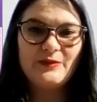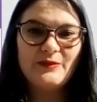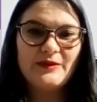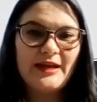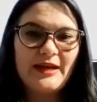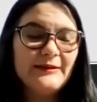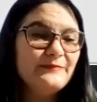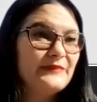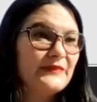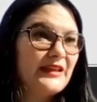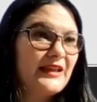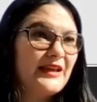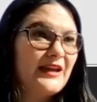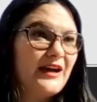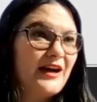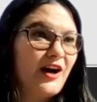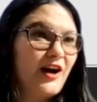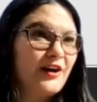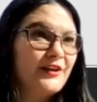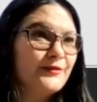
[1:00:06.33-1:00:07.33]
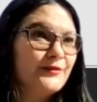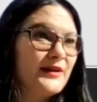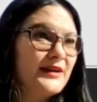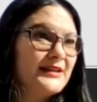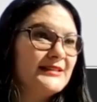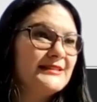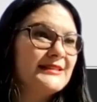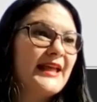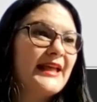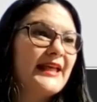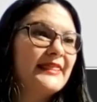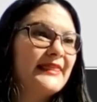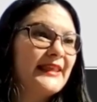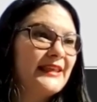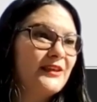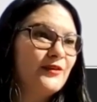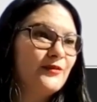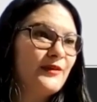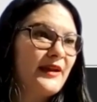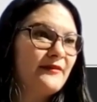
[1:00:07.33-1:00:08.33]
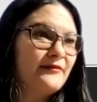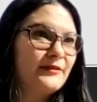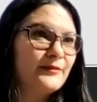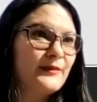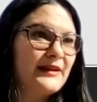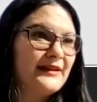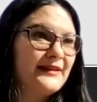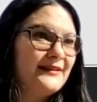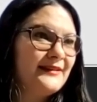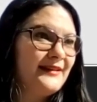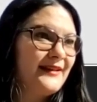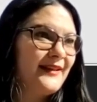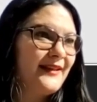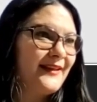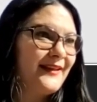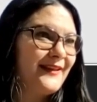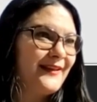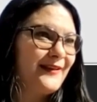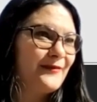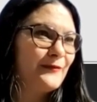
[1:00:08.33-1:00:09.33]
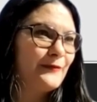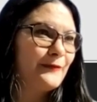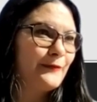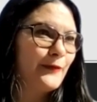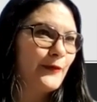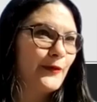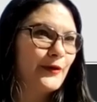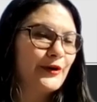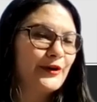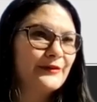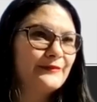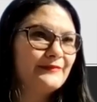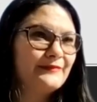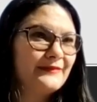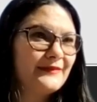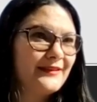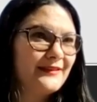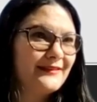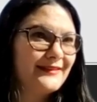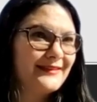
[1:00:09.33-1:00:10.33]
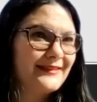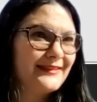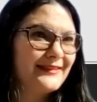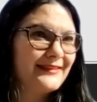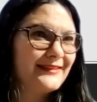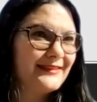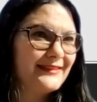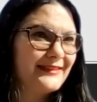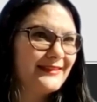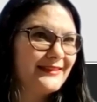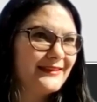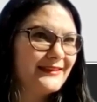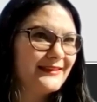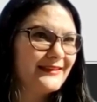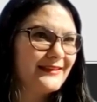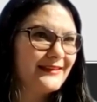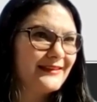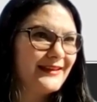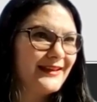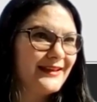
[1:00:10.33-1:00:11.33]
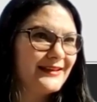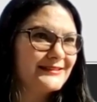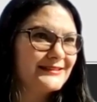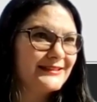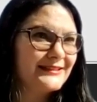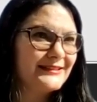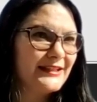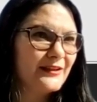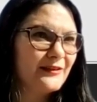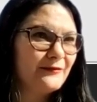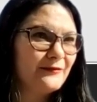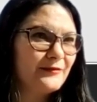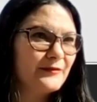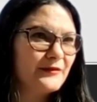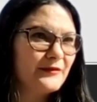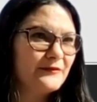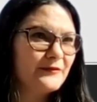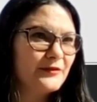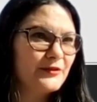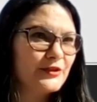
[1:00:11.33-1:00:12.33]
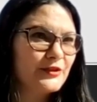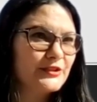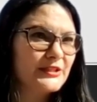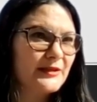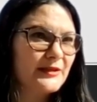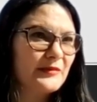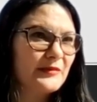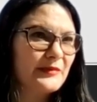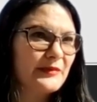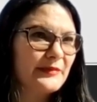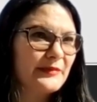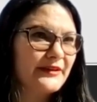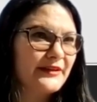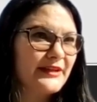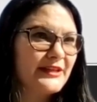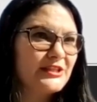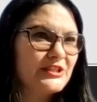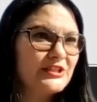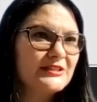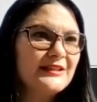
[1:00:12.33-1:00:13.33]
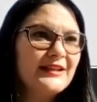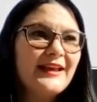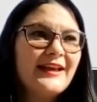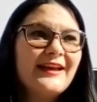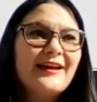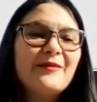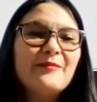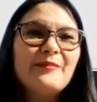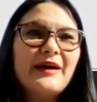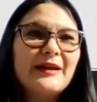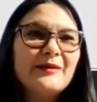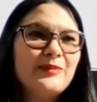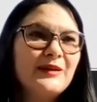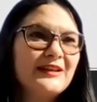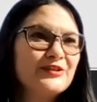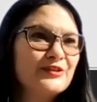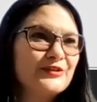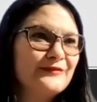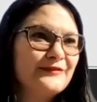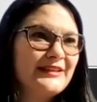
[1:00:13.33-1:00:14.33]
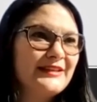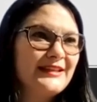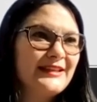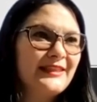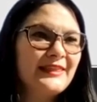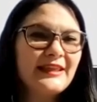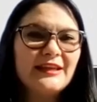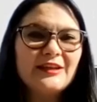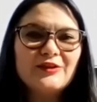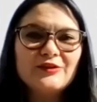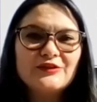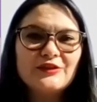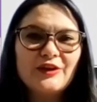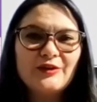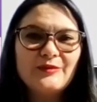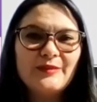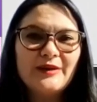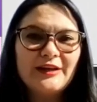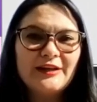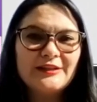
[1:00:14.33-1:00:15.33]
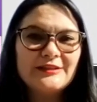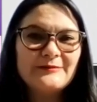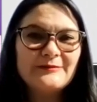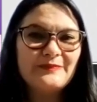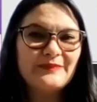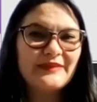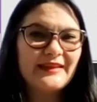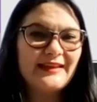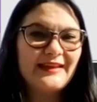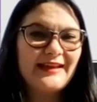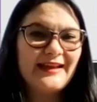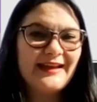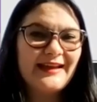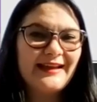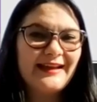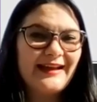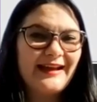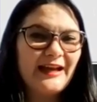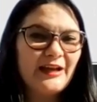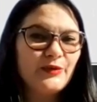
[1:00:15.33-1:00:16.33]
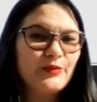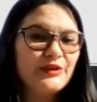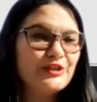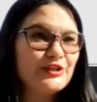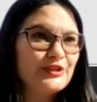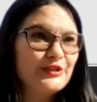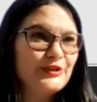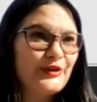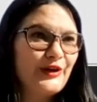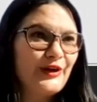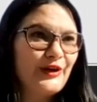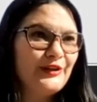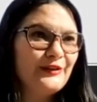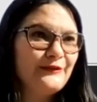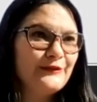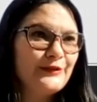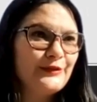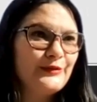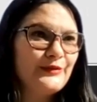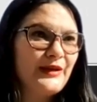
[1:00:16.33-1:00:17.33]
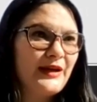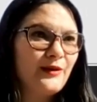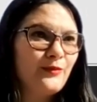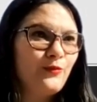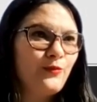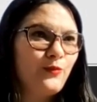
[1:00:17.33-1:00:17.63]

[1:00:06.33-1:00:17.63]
Okay. Otherwise, thank you everyone for excellent. Thank you for your time and preparation. My pleasure, V. Thank you so much. I wish you all of you a